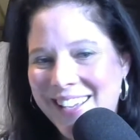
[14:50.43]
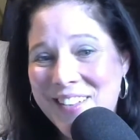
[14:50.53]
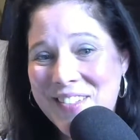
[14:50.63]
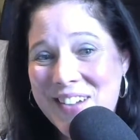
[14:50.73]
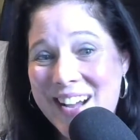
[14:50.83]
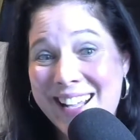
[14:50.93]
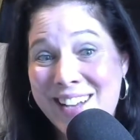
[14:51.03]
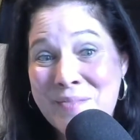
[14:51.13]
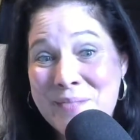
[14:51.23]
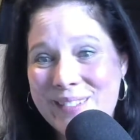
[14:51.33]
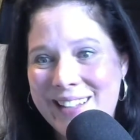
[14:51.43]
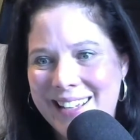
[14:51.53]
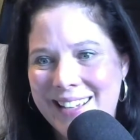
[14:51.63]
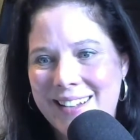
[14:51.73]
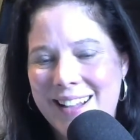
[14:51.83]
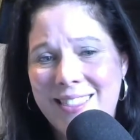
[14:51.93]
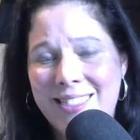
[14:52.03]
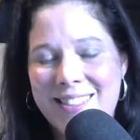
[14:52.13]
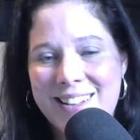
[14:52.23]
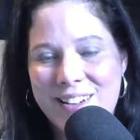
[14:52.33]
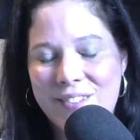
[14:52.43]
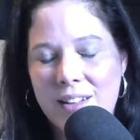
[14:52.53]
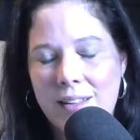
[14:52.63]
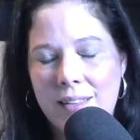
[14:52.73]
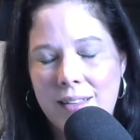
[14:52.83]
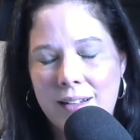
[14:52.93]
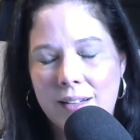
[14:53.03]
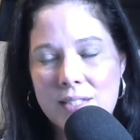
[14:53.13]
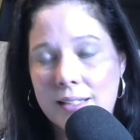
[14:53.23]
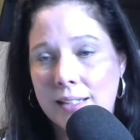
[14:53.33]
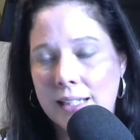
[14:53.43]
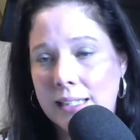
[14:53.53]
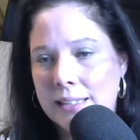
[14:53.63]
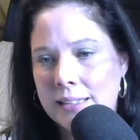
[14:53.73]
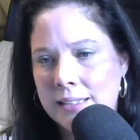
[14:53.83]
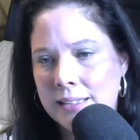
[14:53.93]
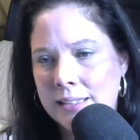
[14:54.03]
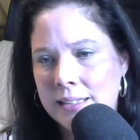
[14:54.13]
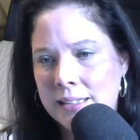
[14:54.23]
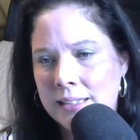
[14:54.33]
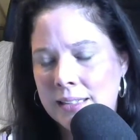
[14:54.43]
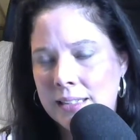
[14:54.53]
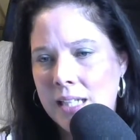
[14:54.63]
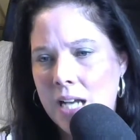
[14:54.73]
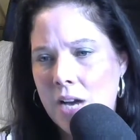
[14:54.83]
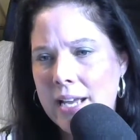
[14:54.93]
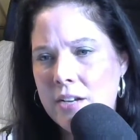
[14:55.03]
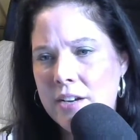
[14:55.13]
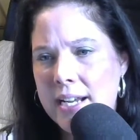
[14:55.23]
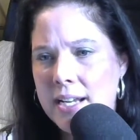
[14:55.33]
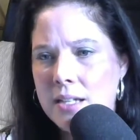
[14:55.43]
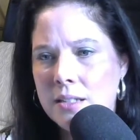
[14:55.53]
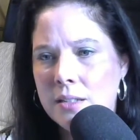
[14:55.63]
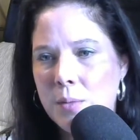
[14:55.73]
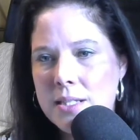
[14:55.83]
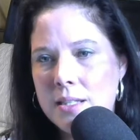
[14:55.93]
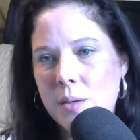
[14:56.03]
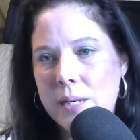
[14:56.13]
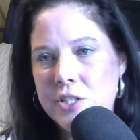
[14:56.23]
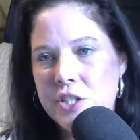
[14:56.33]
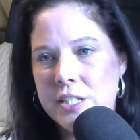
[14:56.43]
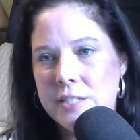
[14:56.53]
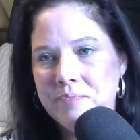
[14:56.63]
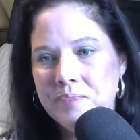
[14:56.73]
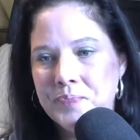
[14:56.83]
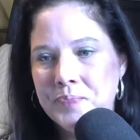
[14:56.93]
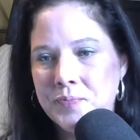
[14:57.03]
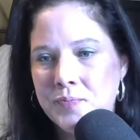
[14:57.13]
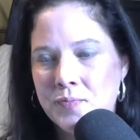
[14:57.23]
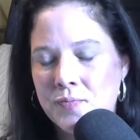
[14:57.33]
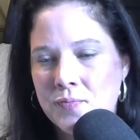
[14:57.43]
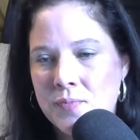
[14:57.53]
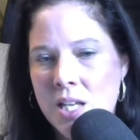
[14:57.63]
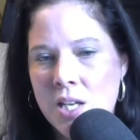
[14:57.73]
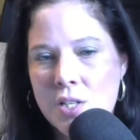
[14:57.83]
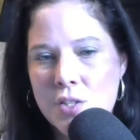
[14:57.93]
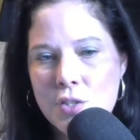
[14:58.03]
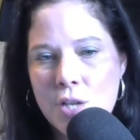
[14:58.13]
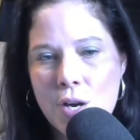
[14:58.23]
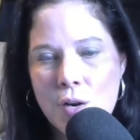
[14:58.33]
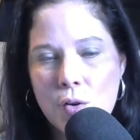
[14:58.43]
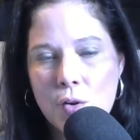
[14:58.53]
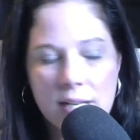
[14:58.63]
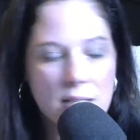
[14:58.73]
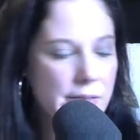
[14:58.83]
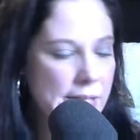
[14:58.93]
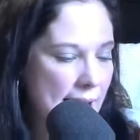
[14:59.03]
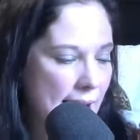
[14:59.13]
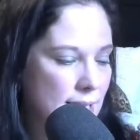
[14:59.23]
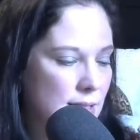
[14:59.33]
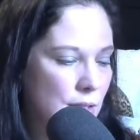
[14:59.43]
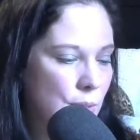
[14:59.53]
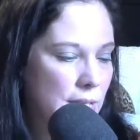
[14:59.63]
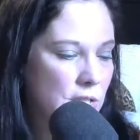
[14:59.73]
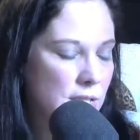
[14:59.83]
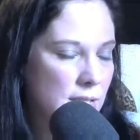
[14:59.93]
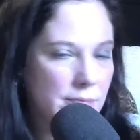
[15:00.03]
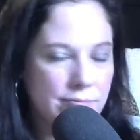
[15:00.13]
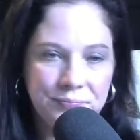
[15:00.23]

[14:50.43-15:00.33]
Hugh, I hope you like it. I love, love Selena. Okay, Greg, what's the question? So Greg is going to ask the question.